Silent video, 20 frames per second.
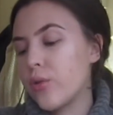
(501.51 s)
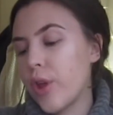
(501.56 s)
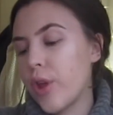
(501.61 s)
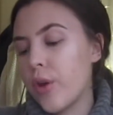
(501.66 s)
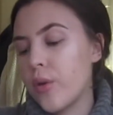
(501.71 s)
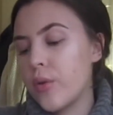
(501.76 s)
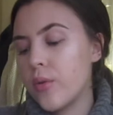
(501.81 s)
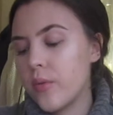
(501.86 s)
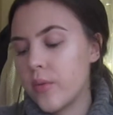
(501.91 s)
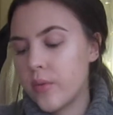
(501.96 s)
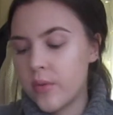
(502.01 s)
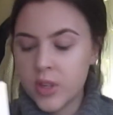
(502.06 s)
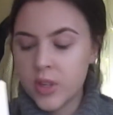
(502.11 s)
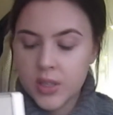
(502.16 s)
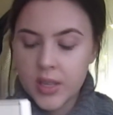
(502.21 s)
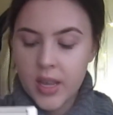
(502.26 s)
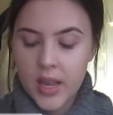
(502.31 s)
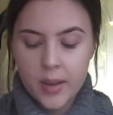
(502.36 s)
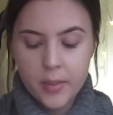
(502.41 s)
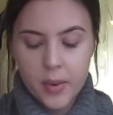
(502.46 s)
note just
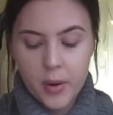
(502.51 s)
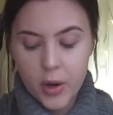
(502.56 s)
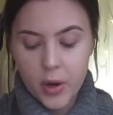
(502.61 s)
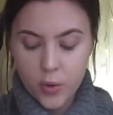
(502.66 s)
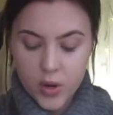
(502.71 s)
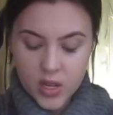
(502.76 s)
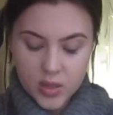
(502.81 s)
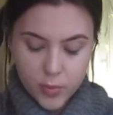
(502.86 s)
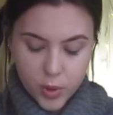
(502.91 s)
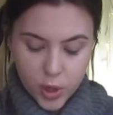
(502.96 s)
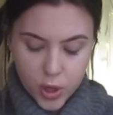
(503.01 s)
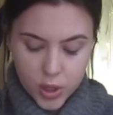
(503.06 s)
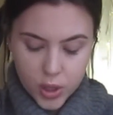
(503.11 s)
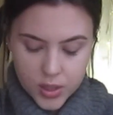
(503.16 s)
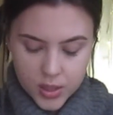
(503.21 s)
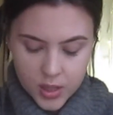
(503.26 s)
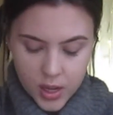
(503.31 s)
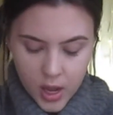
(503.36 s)
saying Merry Christmas.